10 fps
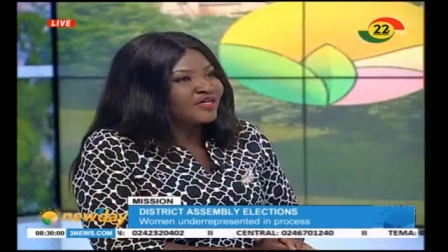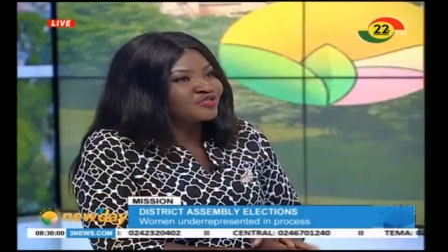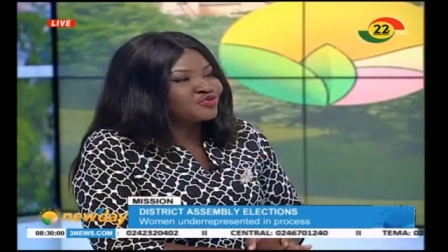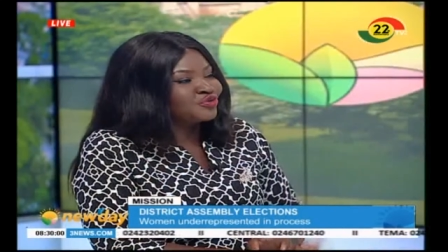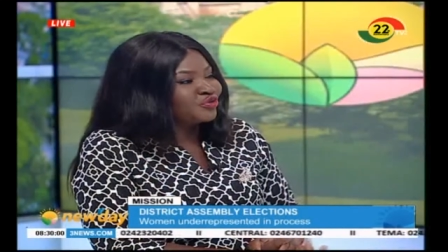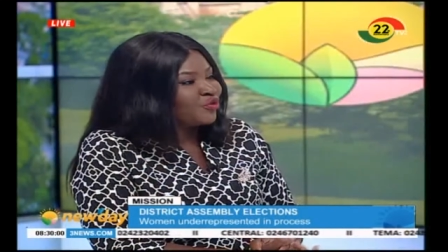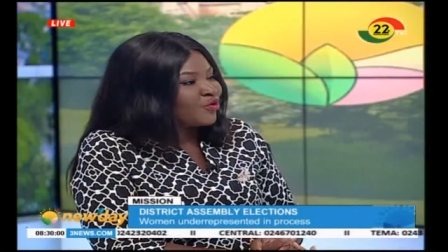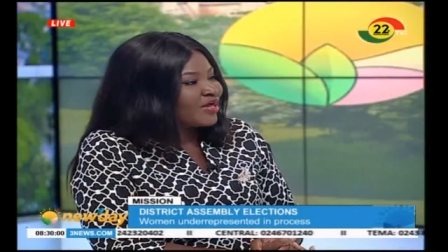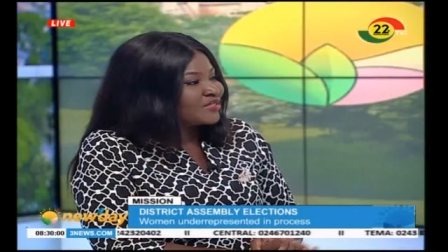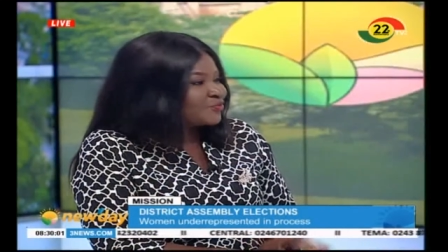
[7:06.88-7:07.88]
into
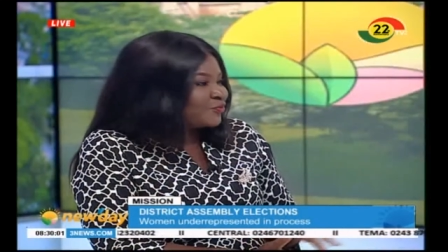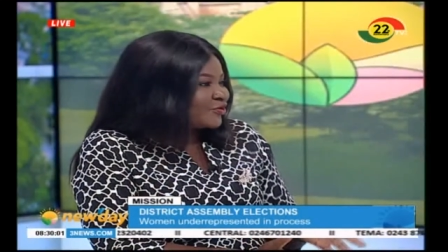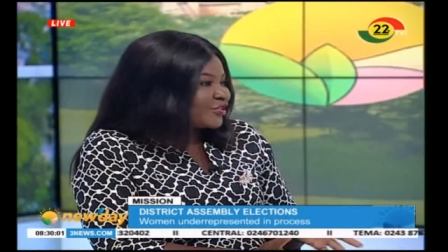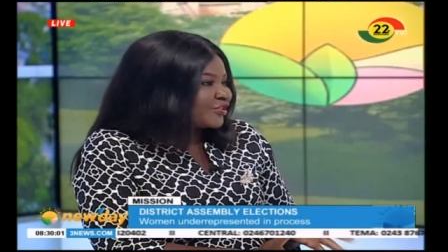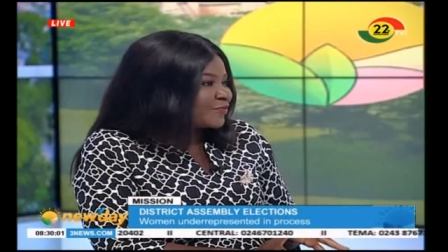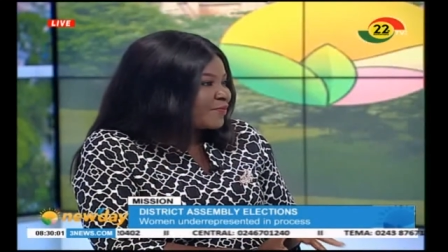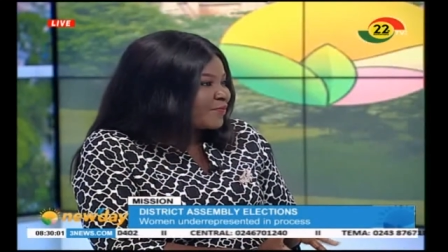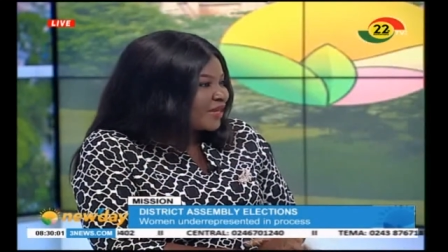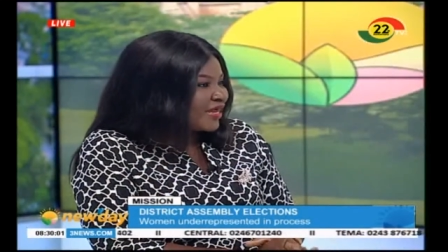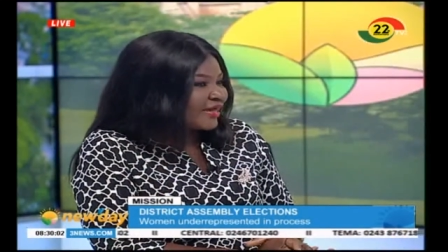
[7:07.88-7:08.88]
your entrepreneurship
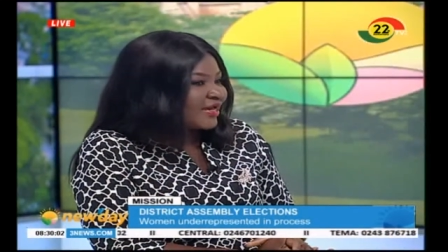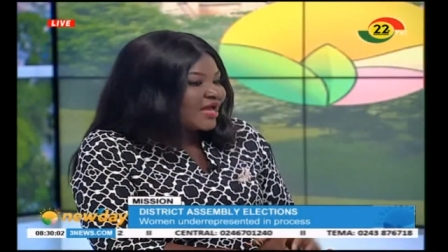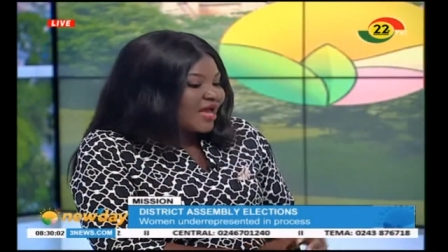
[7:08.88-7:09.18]
plan.